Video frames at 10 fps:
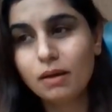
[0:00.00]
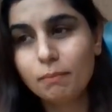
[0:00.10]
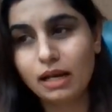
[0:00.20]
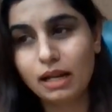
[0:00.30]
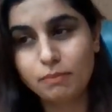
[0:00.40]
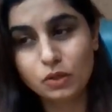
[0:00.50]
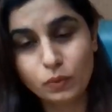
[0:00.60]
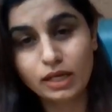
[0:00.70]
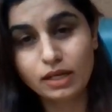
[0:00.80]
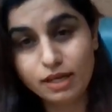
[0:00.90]
but I've been
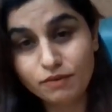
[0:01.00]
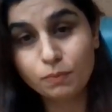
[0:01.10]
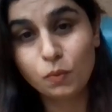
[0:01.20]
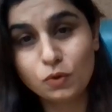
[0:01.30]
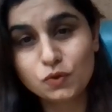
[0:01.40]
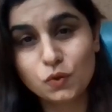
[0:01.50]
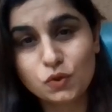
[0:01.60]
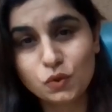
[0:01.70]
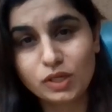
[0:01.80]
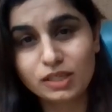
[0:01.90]
doing it even more so
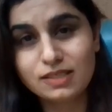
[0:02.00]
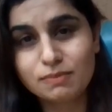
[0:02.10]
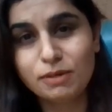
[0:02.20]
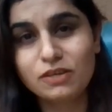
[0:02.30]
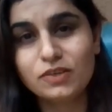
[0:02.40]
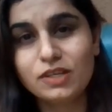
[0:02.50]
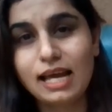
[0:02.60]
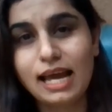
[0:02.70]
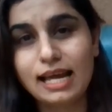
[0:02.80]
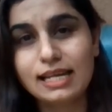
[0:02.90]
during this period,
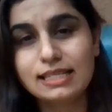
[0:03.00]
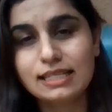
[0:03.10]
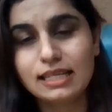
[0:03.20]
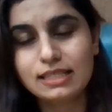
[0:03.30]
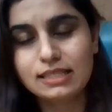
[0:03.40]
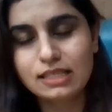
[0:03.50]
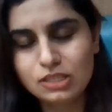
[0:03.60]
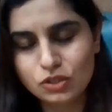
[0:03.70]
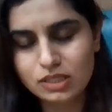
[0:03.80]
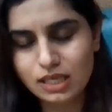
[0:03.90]
and it
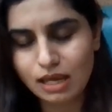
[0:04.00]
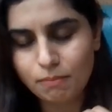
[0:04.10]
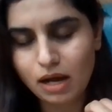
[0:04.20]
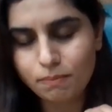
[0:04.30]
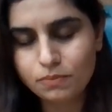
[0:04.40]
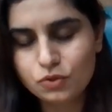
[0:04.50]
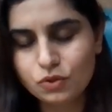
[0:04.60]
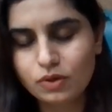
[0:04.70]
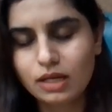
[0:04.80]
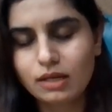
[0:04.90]
just came up
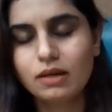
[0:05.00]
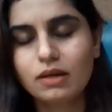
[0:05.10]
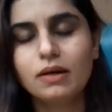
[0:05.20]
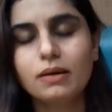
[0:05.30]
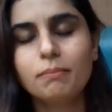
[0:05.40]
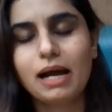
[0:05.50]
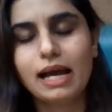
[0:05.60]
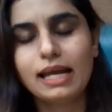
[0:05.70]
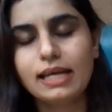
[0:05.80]
during my